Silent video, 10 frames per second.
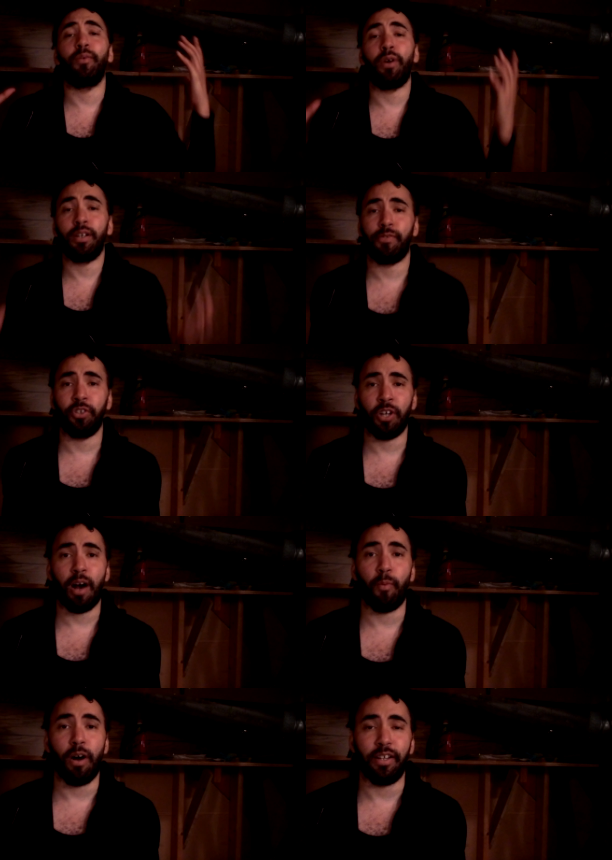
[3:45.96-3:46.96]
a wonderful
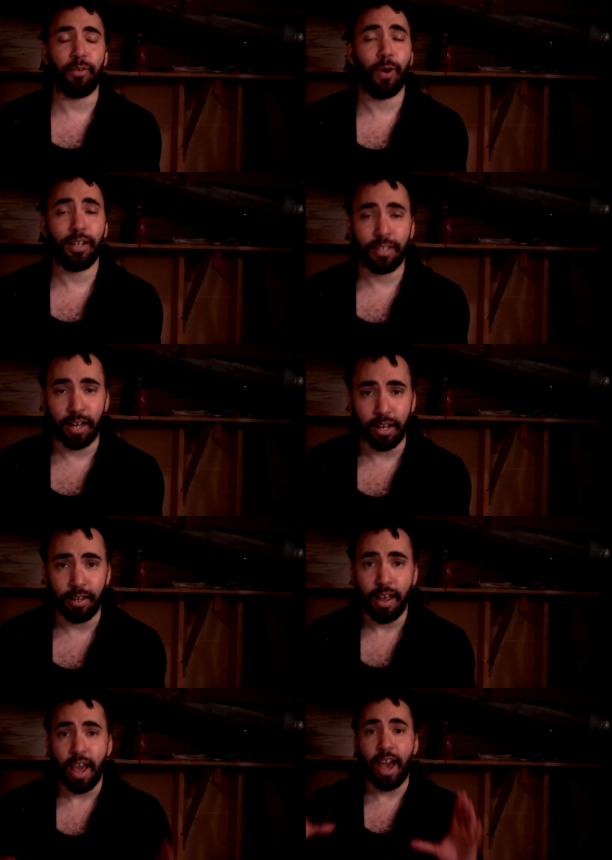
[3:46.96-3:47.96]
job, Wally. Well
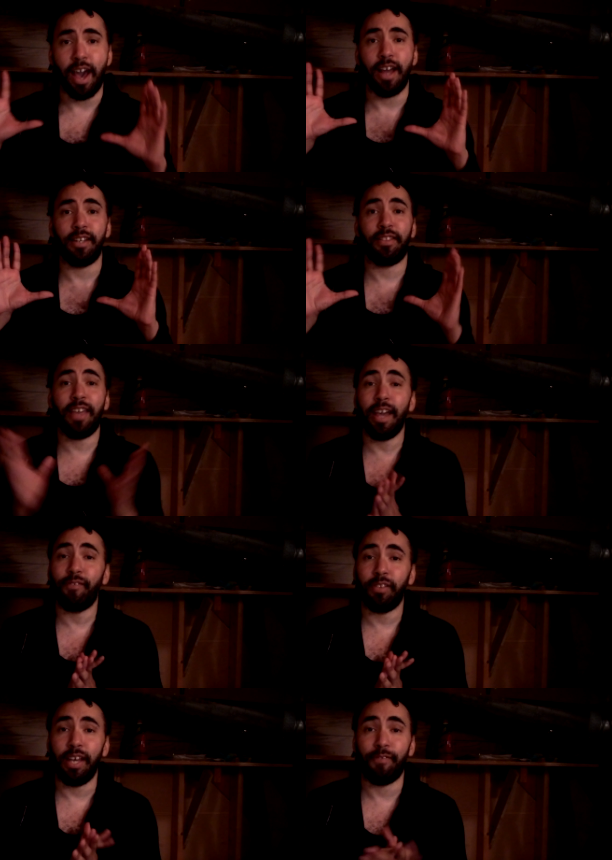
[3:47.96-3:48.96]
done. And
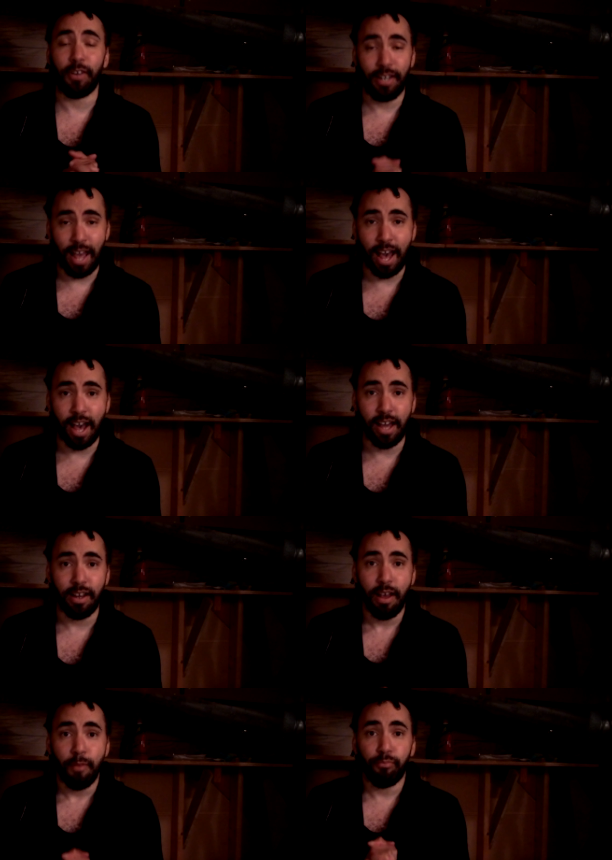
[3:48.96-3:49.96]
thankfully for
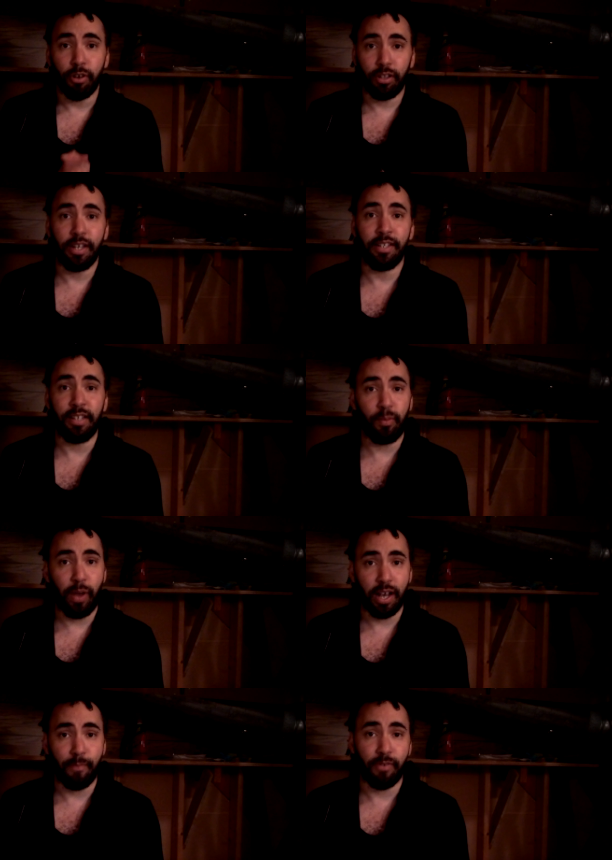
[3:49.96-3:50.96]
Ned, Brook Lynn did
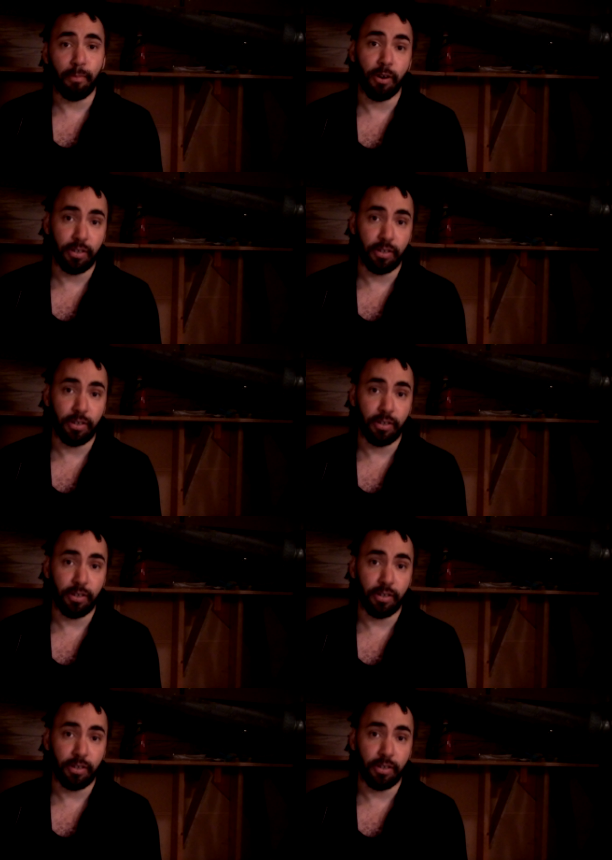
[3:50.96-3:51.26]
wake up from her